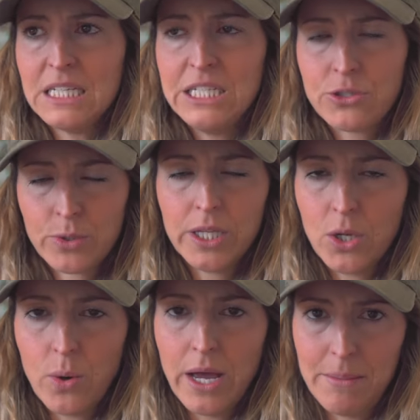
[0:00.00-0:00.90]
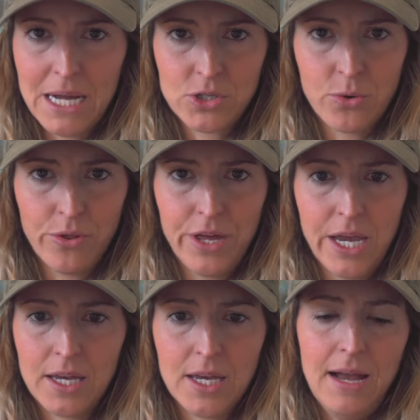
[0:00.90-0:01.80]
It's really quite a magical
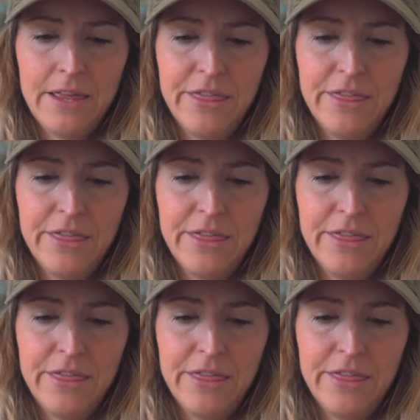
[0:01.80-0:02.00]
thing. I